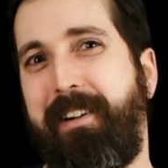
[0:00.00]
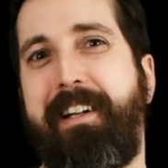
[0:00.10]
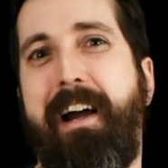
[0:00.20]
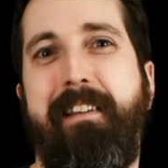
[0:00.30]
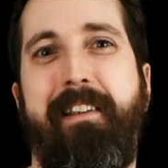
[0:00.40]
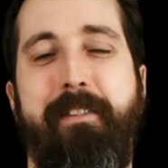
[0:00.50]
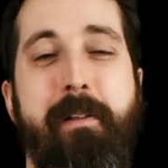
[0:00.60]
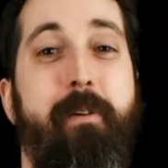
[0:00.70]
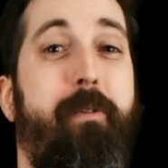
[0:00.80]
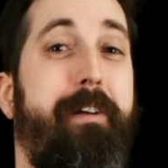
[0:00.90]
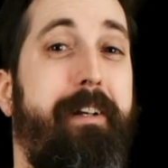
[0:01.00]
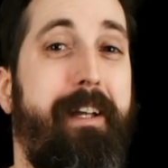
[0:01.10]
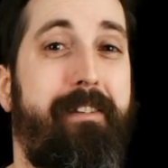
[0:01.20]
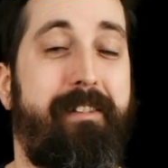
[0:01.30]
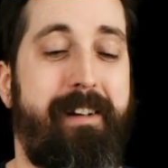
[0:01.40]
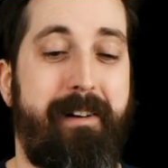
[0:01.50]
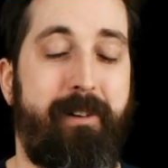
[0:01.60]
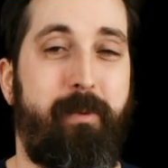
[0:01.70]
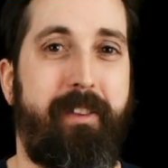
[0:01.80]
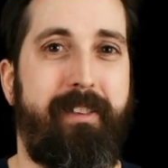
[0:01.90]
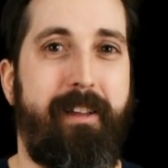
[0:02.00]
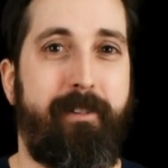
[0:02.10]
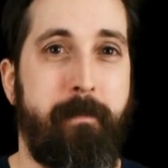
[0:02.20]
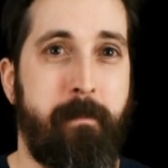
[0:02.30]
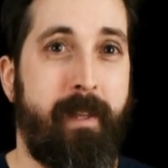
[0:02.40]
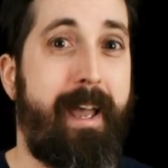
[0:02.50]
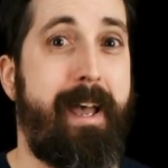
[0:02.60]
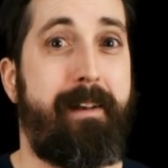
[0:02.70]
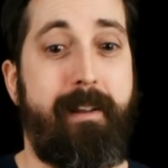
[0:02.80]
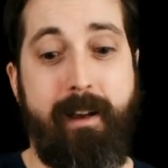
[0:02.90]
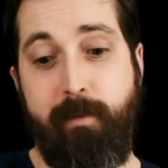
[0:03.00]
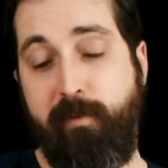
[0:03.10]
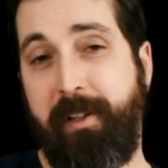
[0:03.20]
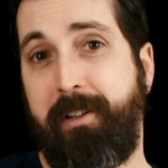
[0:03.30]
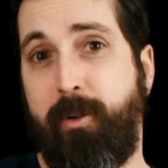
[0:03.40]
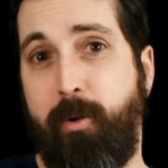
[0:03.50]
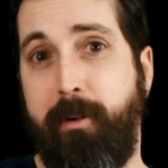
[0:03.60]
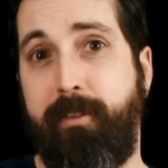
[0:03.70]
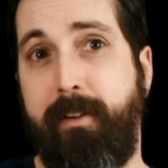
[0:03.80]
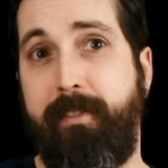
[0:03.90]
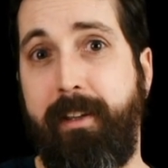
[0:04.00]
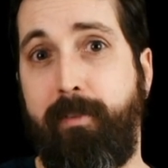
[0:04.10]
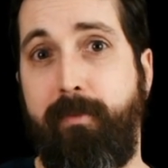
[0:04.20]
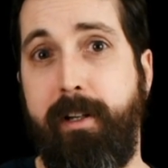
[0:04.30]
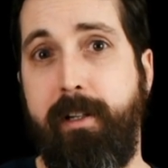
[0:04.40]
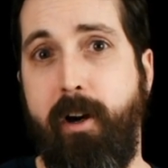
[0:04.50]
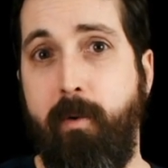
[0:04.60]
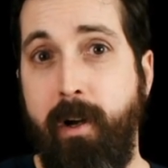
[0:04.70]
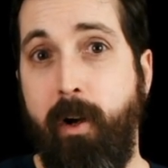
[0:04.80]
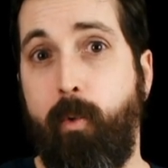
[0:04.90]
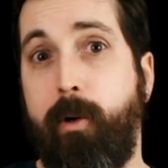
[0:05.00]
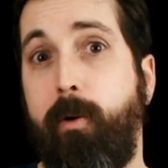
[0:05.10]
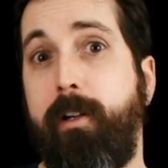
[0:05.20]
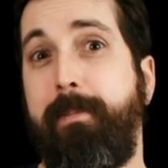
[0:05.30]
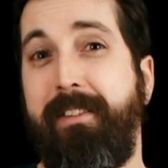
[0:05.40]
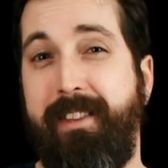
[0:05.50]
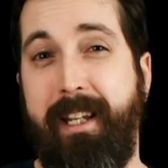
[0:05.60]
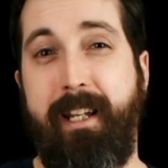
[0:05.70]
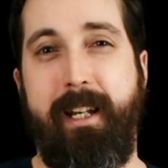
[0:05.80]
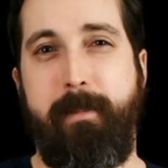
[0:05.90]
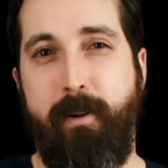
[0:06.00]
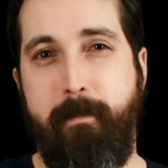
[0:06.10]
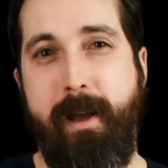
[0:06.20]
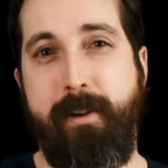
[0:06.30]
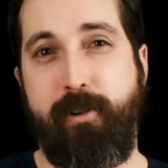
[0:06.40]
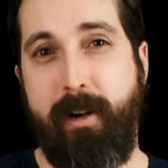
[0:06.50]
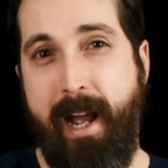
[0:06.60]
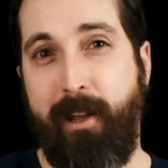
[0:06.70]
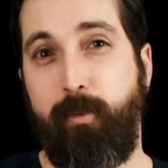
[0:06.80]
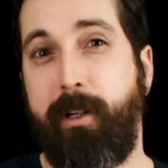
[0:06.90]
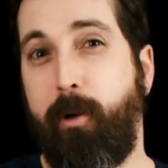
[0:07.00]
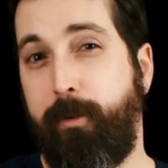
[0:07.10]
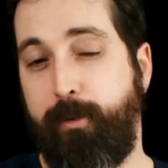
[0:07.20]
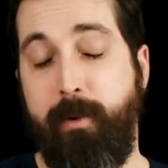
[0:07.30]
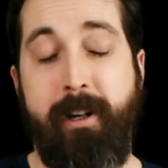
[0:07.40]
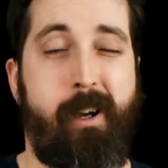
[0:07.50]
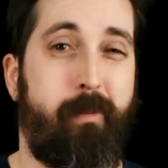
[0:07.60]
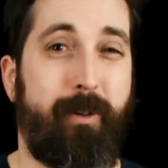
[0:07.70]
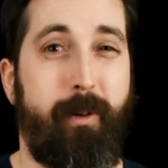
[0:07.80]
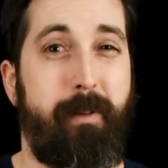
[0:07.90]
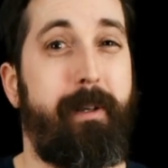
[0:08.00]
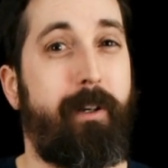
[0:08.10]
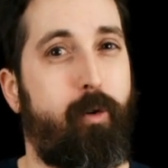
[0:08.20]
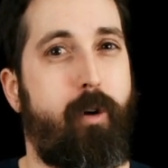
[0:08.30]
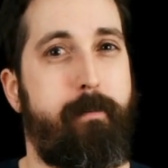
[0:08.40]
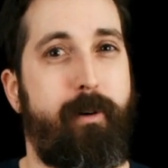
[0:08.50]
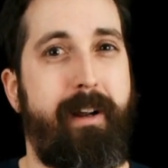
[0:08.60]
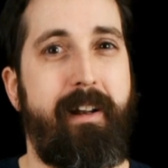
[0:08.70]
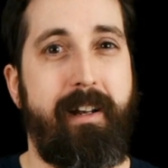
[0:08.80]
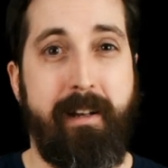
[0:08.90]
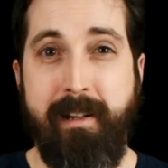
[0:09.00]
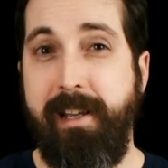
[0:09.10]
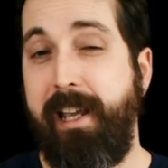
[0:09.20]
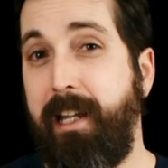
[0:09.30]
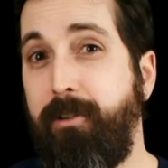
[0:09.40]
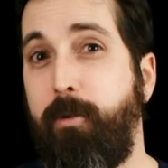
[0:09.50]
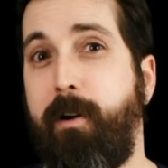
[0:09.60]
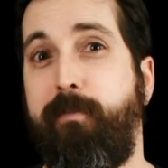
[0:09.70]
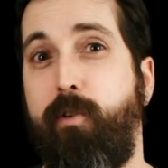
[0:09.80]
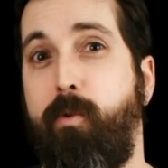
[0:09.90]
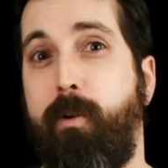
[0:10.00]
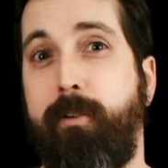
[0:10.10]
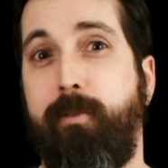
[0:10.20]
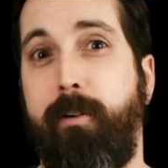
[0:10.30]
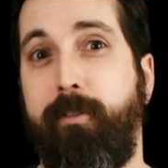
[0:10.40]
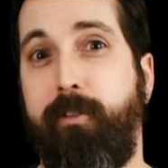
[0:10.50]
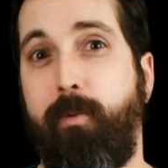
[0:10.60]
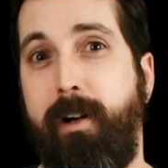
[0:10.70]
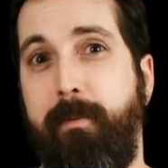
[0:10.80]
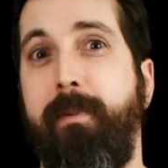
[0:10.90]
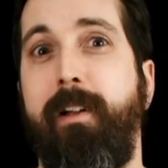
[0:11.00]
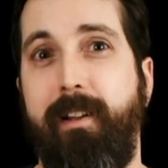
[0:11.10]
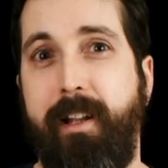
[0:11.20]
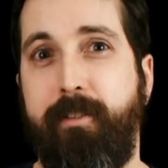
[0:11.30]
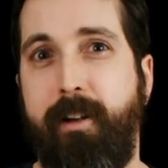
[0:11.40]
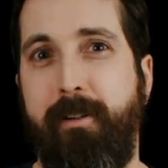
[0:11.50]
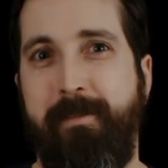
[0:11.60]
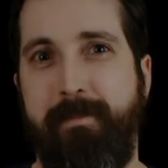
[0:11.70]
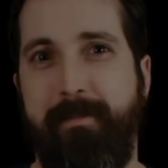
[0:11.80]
Regardless, we're going to get started with this. And over the course of this video, we're going to be thinking about measure as we go through it, and we're going to be incorporating it into our footwork drills as well. Let's go.